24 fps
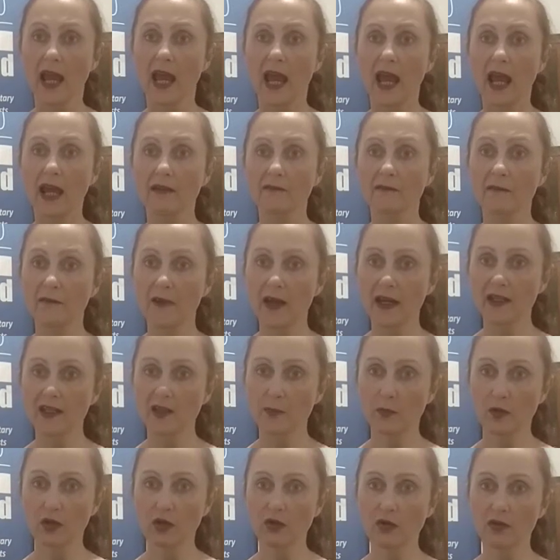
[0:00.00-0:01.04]
And
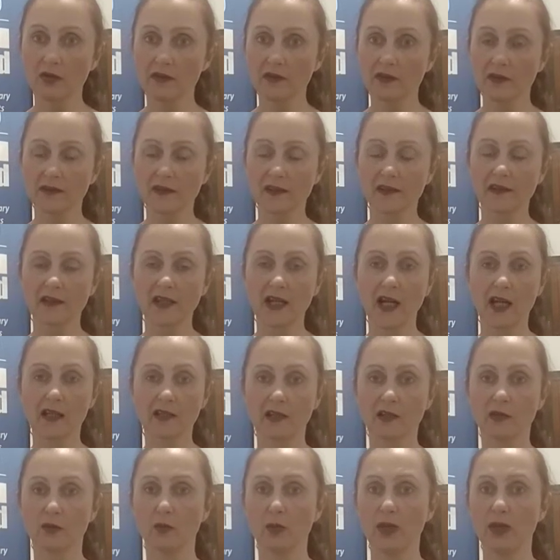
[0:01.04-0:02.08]
Facebook also
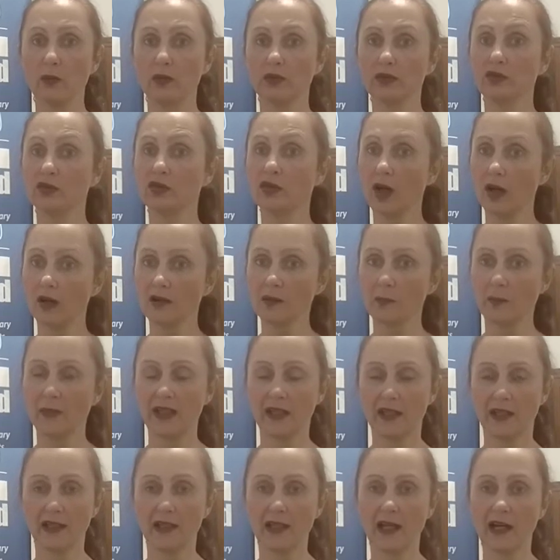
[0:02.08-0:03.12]
decided we will not be
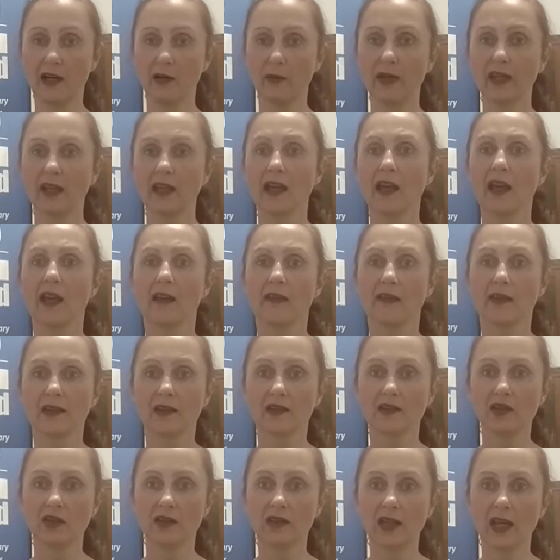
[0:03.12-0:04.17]
allowing this
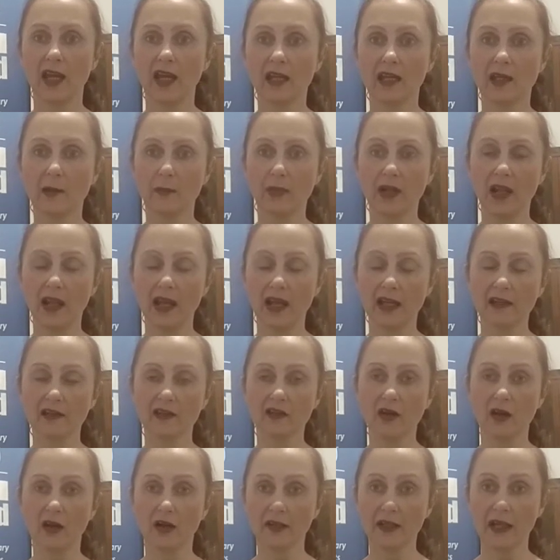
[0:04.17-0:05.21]
to take place
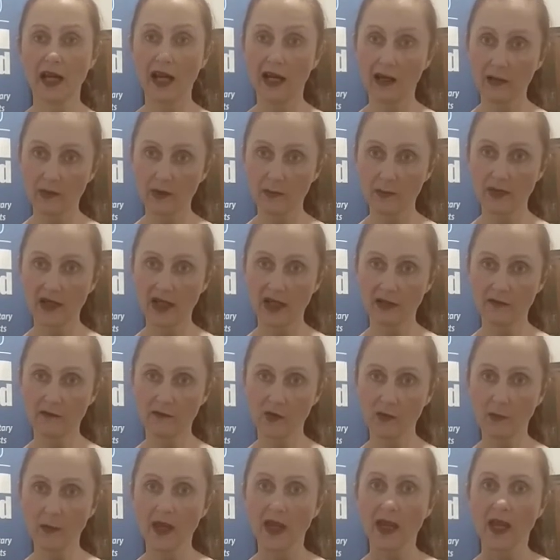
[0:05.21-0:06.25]
on our
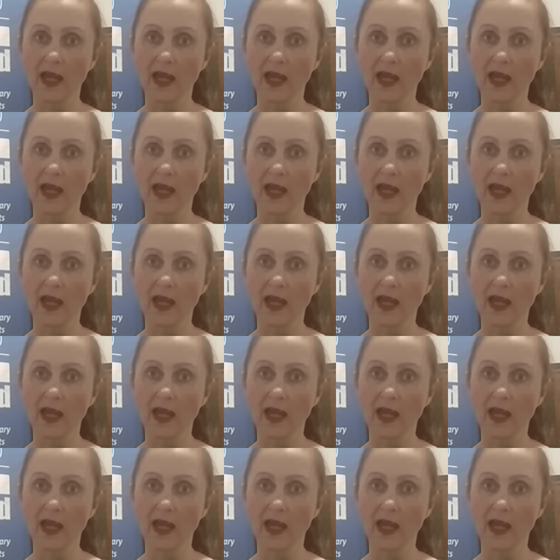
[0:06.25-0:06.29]
platform.